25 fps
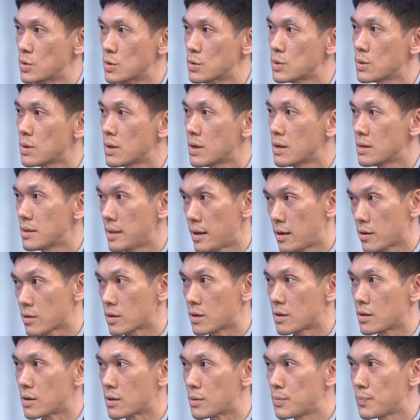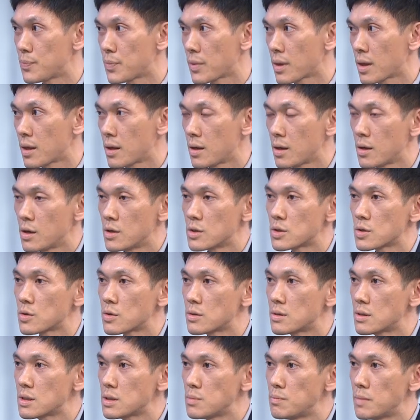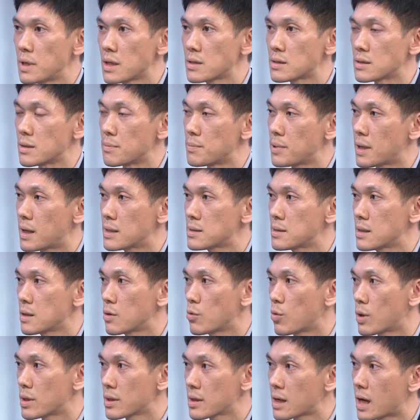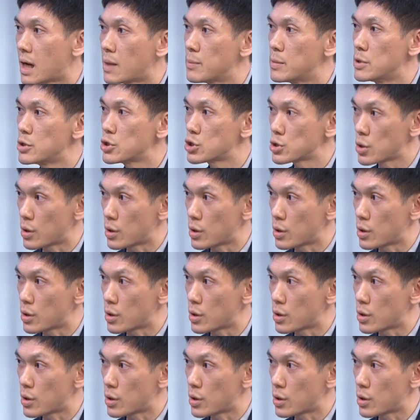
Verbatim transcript: to the alcohol. So this makes the plastic one carbon